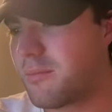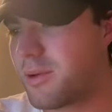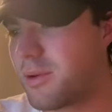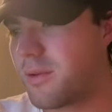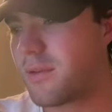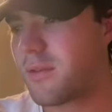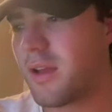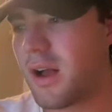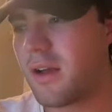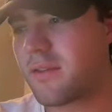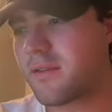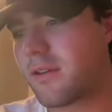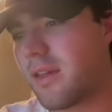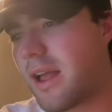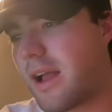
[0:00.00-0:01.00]
Boone's
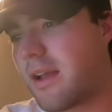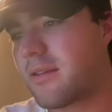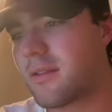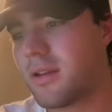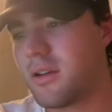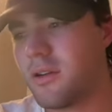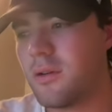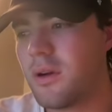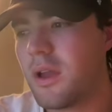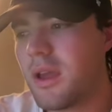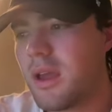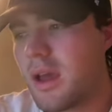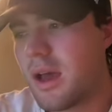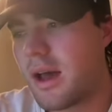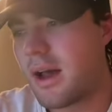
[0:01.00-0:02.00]
lost their last two
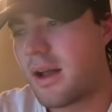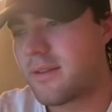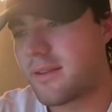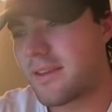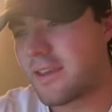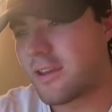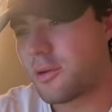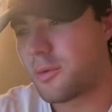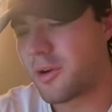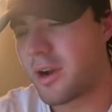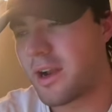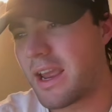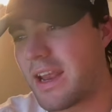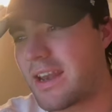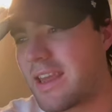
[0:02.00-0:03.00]
to Gilbert
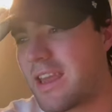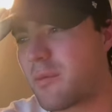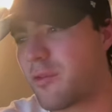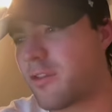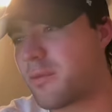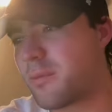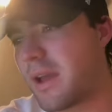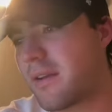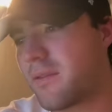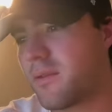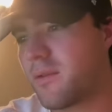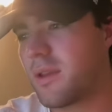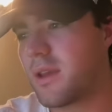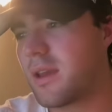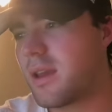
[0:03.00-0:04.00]
and ADM,
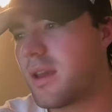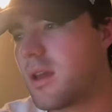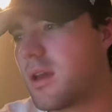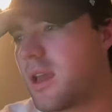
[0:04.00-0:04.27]
respectfully.